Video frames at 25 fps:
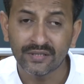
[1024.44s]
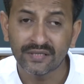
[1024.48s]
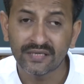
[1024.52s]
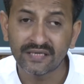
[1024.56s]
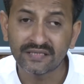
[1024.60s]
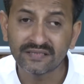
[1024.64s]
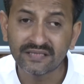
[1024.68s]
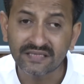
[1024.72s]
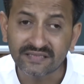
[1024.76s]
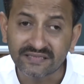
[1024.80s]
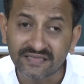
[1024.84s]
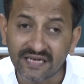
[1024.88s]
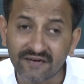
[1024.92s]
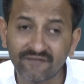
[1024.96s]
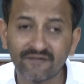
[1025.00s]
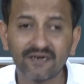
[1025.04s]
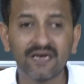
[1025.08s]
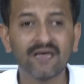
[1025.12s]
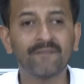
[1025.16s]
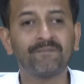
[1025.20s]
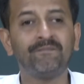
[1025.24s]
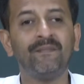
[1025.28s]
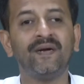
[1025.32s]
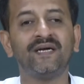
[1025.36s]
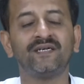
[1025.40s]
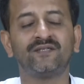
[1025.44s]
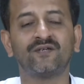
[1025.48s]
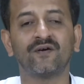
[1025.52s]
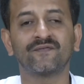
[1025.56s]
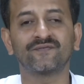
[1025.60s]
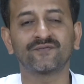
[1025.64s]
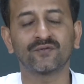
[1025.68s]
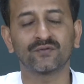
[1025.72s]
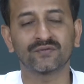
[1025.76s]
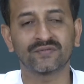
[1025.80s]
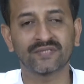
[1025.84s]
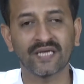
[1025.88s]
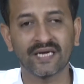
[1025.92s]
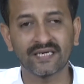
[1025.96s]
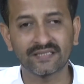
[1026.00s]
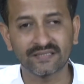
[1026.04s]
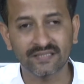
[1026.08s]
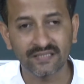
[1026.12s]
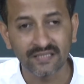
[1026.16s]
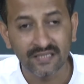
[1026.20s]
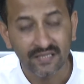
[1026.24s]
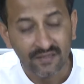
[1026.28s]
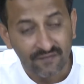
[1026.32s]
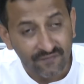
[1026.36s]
in the development of society,